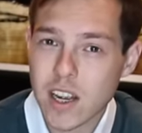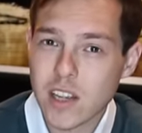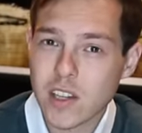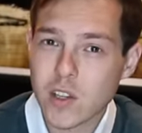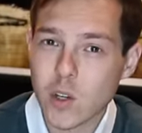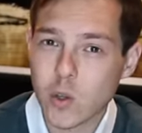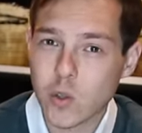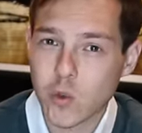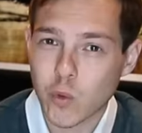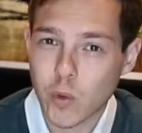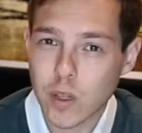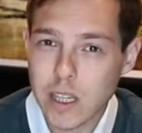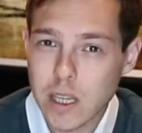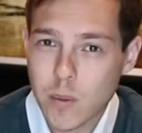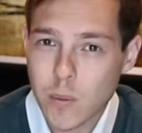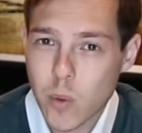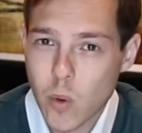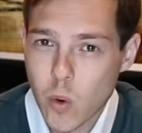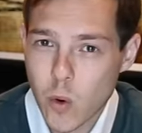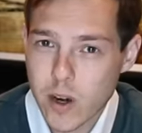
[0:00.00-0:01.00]
So it's really
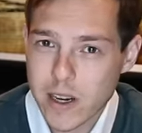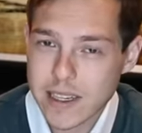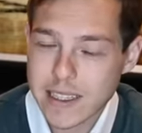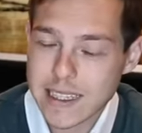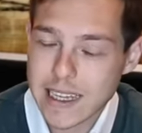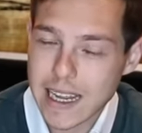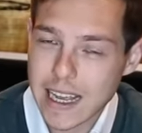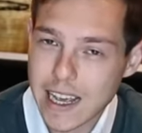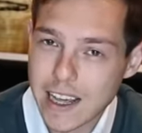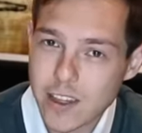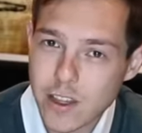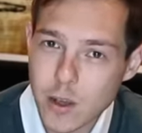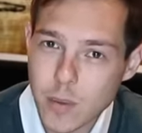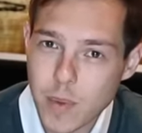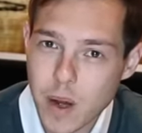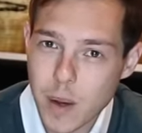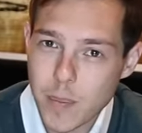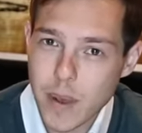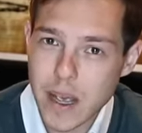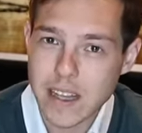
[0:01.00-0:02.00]
important to hit
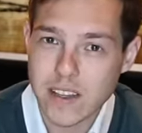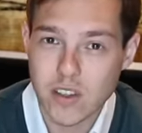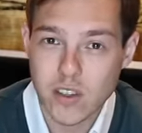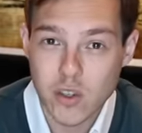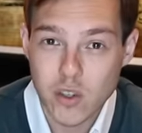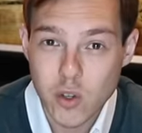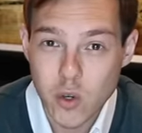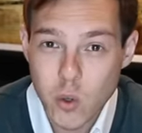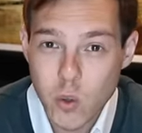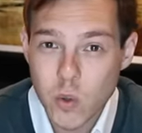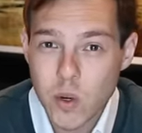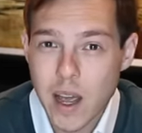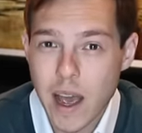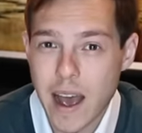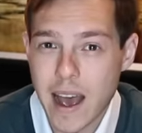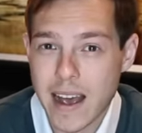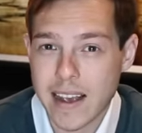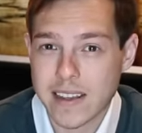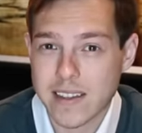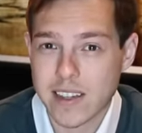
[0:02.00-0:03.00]
them up as soon
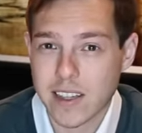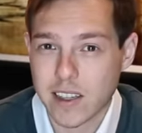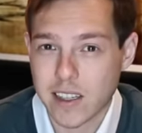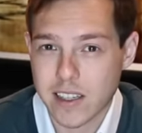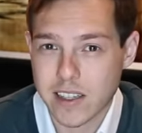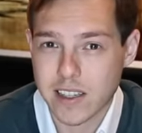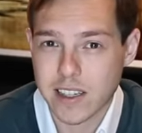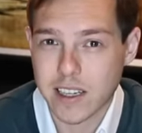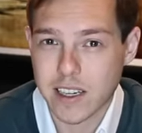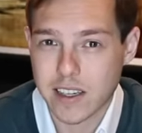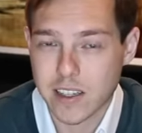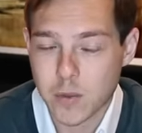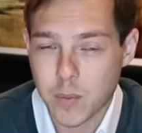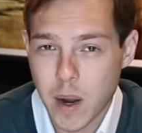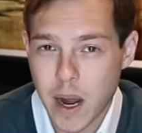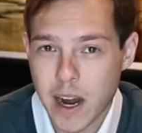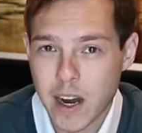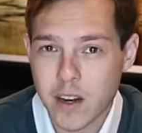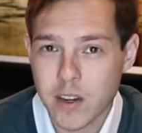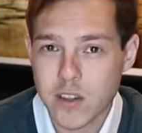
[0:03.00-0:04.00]
as the listing
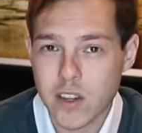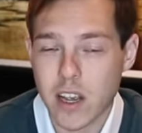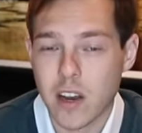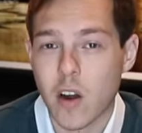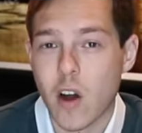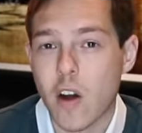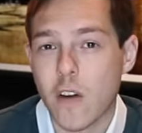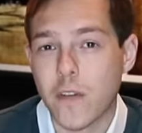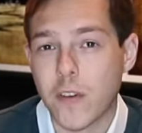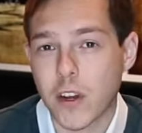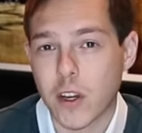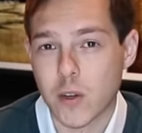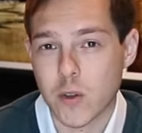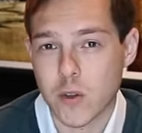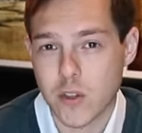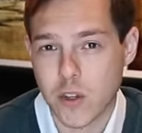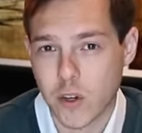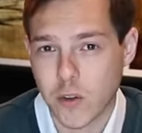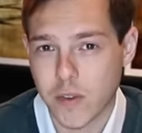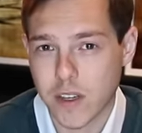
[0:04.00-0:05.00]
expires and offer your
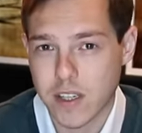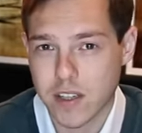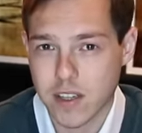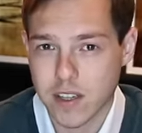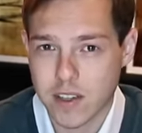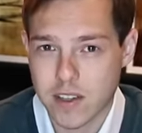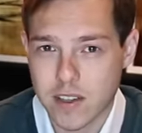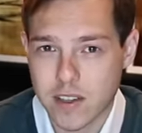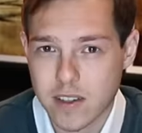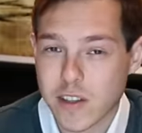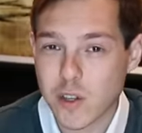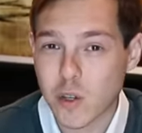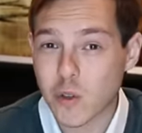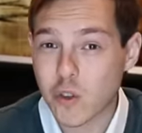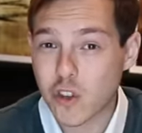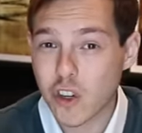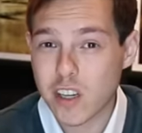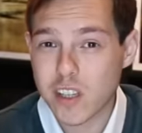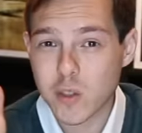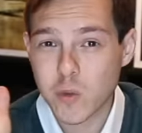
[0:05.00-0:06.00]
services. So
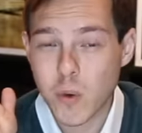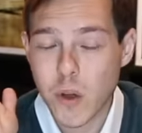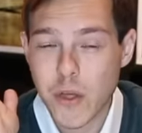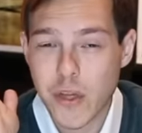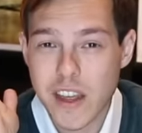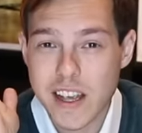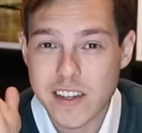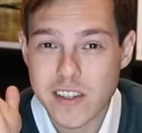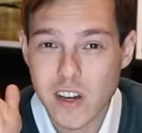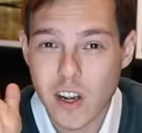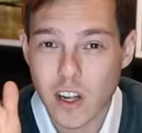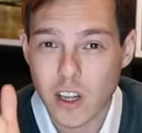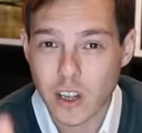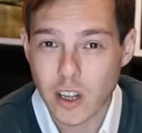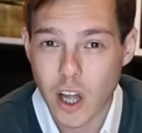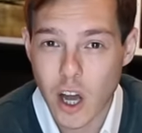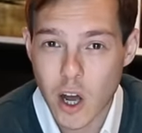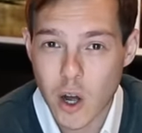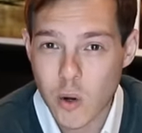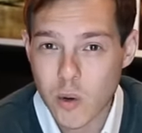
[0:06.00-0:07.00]
just with this
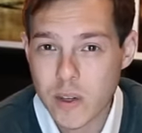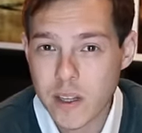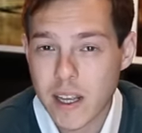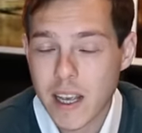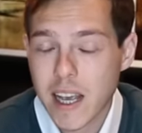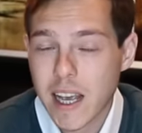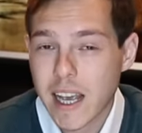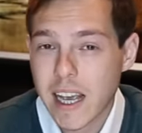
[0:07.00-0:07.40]
alone,